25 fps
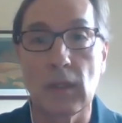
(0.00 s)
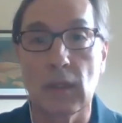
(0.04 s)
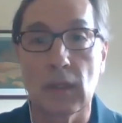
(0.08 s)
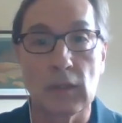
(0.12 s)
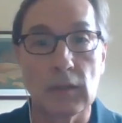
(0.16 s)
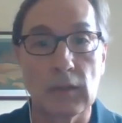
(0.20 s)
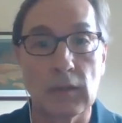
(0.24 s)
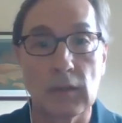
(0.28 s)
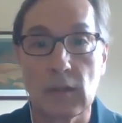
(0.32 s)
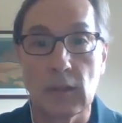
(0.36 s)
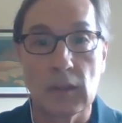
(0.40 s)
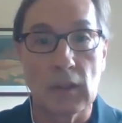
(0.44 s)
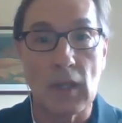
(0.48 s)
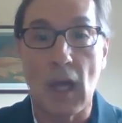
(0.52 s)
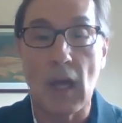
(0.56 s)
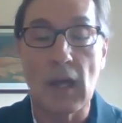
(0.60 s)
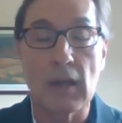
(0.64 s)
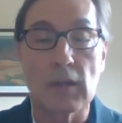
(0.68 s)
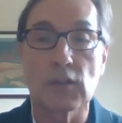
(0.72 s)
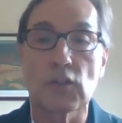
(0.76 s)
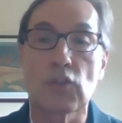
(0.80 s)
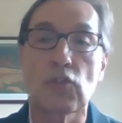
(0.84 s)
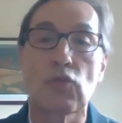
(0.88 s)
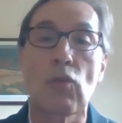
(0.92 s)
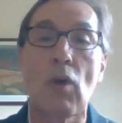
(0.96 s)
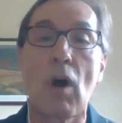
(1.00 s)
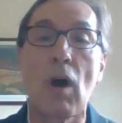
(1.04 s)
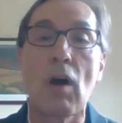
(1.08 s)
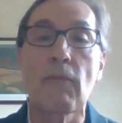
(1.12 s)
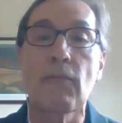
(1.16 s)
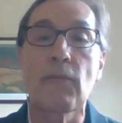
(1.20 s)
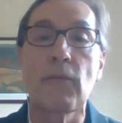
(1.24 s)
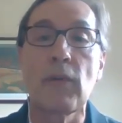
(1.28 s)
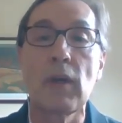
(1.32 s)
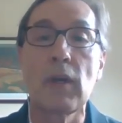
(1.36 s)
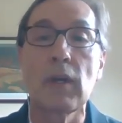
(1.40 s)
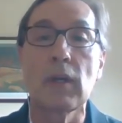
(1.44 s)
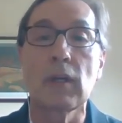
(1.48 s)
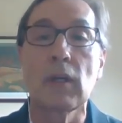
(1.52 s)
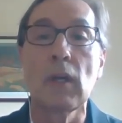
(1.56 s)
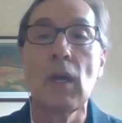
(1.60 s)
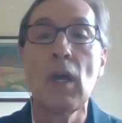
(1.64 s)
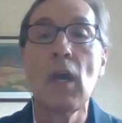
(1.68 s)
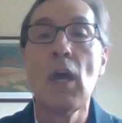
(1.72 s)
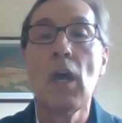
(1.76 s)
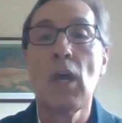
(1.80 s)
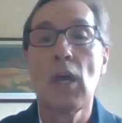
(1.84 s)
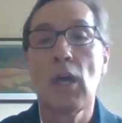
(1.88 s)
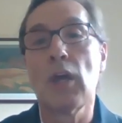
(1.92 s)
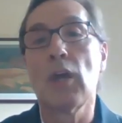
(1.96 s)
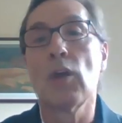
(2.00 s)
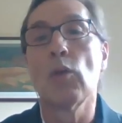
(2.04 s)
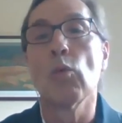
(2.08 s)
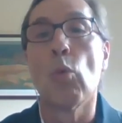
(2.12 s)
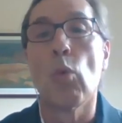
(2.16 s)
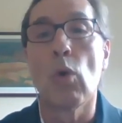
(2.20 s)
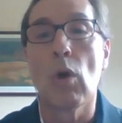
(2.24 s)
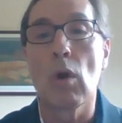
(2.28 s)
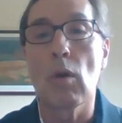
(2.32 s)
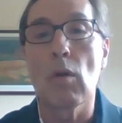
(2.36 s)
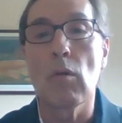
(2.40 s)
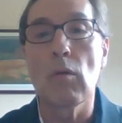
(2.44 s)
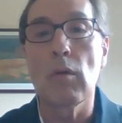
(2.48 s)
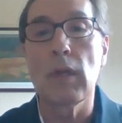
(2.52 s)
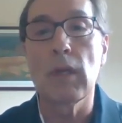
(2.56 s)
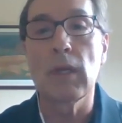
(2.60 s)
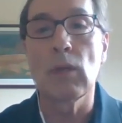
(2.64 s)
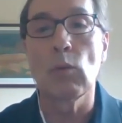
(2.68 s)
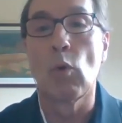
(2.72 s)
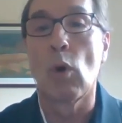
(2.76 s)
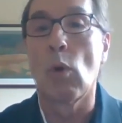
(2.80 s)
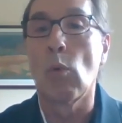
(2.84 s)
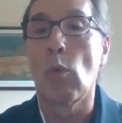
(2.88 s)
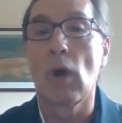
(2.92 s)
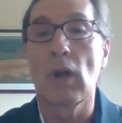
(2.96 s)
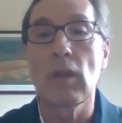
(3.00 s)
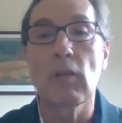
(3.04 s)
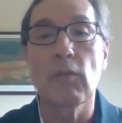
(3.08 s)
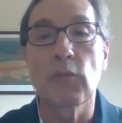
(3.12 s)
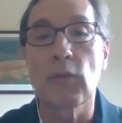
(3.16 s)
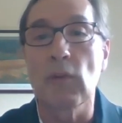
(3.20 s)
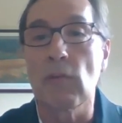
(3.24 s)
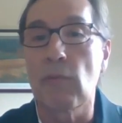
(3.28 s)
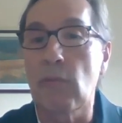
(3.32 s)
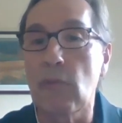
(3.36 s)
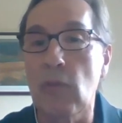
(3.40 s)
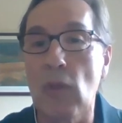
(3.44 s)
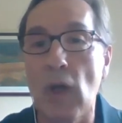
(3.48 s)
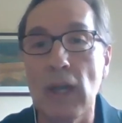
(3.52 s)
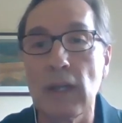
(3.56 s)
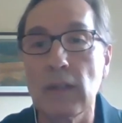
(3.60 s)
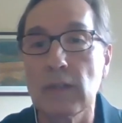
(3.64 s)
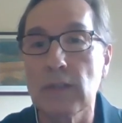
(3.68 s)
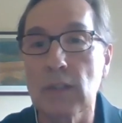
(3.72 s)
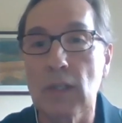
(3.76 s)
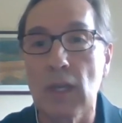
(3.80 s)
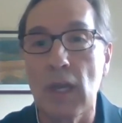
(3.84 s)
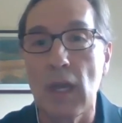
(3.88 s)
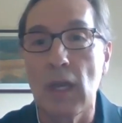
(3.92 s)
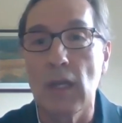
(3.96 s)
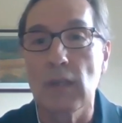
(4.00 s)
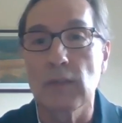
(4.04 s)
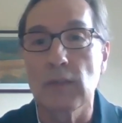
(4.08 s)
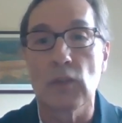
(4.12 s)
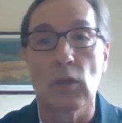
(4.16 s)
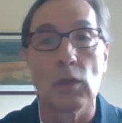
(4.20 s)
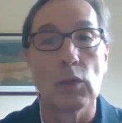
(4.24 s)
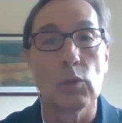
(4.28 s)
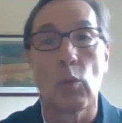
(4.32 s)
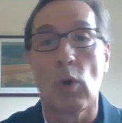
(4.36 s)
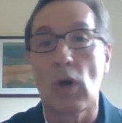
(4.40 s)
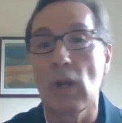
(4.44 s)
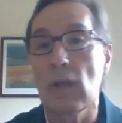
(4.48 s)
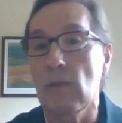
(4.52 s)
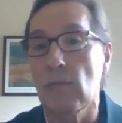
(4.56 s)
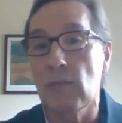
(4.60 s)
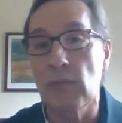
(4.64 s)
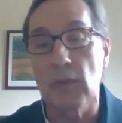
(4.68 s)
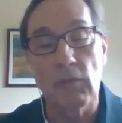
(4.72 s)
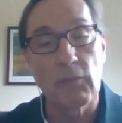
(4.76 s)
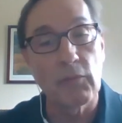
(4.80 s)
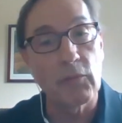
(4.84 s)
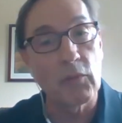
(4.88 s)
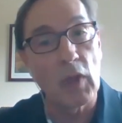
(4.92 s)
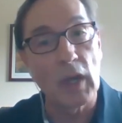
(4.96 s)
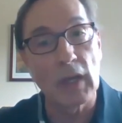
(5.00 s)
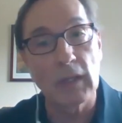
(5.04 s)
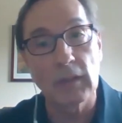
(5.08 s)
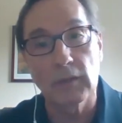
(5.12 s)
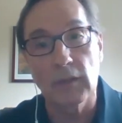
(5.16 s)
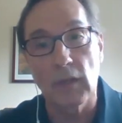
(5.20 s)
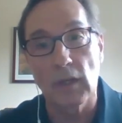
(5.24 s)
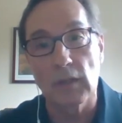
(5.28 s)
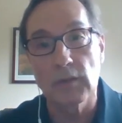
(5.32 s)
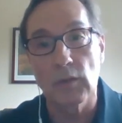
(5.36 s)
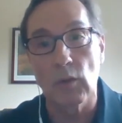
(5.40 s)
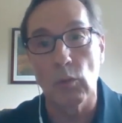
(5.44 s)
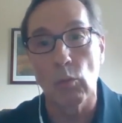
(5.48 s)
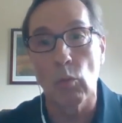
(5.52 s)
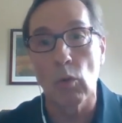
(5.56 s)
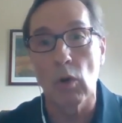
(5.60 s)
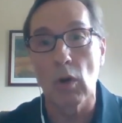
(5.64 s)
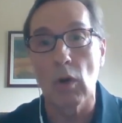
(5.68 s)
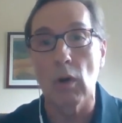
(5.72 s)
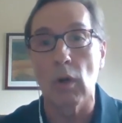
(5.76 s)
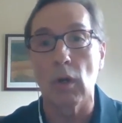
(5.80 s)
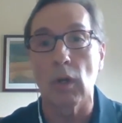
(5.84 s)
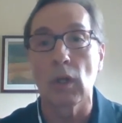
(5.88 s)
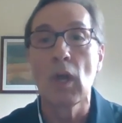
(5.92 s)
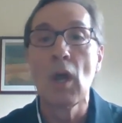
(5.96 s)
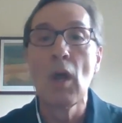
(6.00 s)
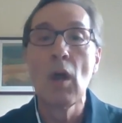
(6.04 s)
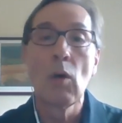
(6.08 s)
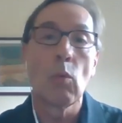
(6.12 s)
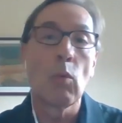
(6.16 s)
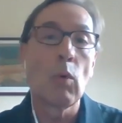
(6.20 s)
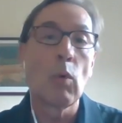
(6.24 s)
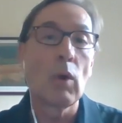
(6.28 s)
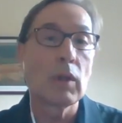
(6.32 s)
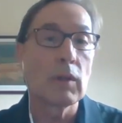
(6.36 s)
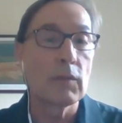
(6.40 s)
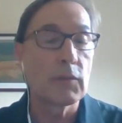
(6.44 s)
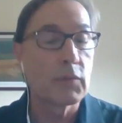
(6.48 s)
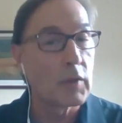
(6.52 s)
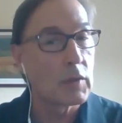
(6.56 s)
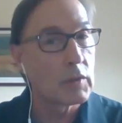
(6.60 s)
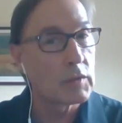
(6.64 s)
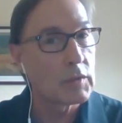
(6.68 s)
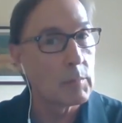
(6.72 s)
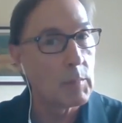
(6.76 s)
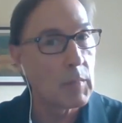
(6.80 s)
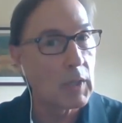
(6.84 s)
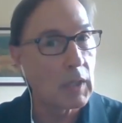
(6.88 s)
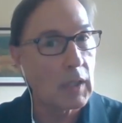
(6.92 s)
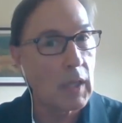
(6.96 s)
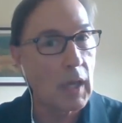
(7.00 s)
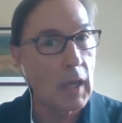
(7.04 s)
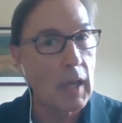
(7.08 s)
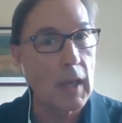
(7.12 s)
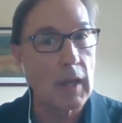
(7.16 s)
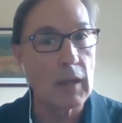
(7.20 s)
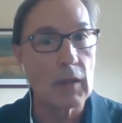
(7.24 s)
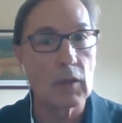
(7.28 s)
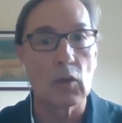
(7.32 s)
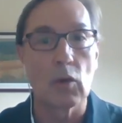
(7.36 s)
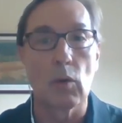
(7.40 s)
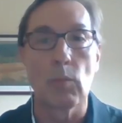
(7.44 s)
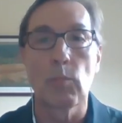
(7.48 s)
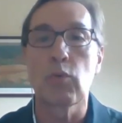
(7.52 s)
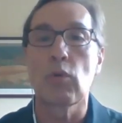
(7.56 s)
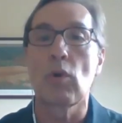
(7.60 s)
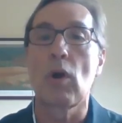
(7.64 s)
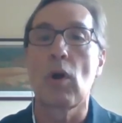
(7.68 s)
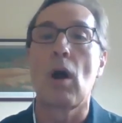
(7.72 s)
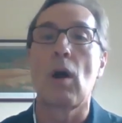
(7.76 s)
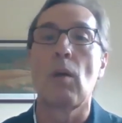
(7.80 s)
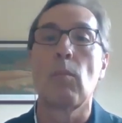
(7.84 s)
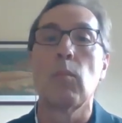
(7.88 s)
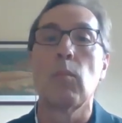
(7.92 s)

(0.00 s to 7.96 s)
something catastrophic and worrying, well, what if the flight's canceled? What if the flight doesn't work? What if there's a mechanical